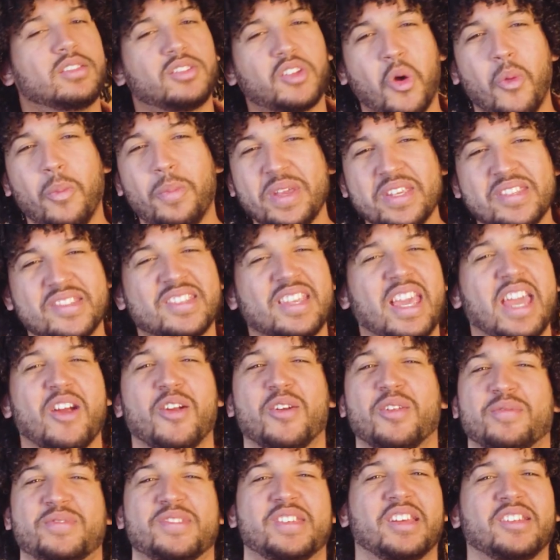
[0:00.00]
Don't be
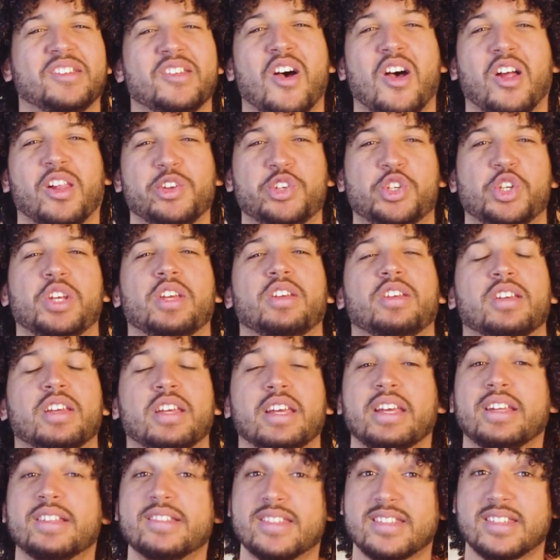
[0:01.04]
scared of technology.
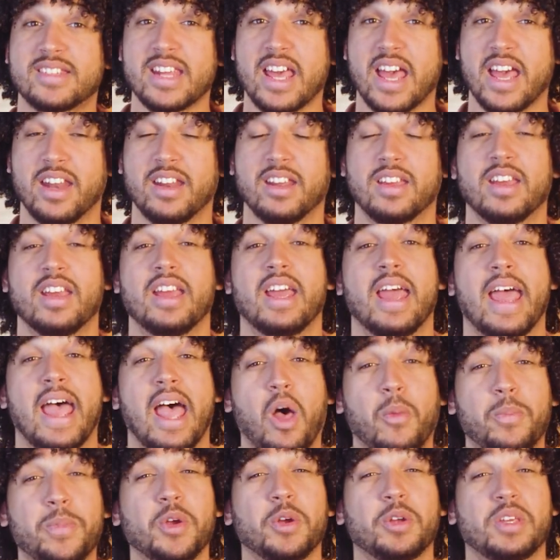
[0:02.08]
Instead,
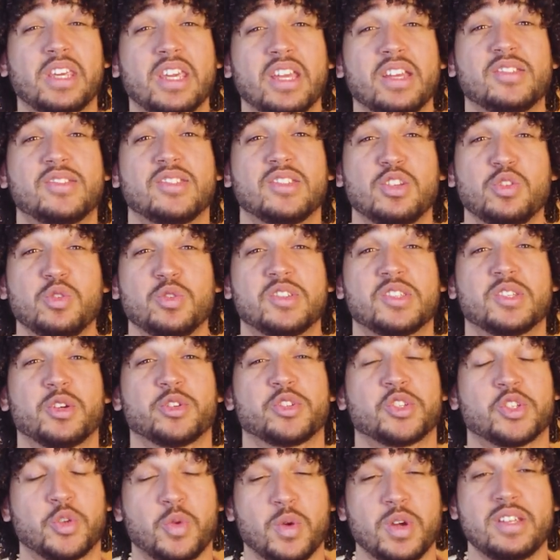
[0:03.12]
help your kids use their
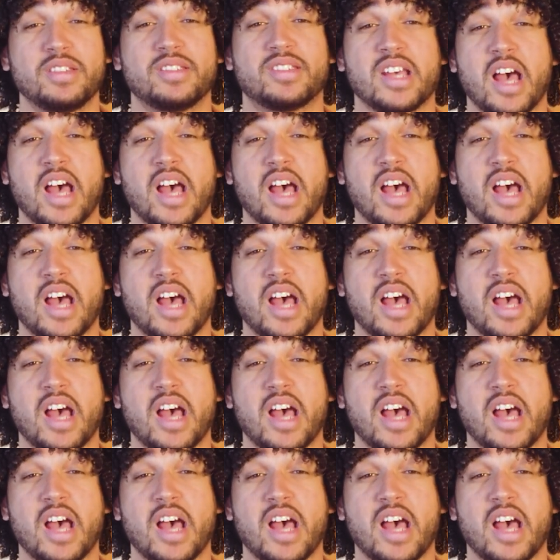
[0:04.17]
screen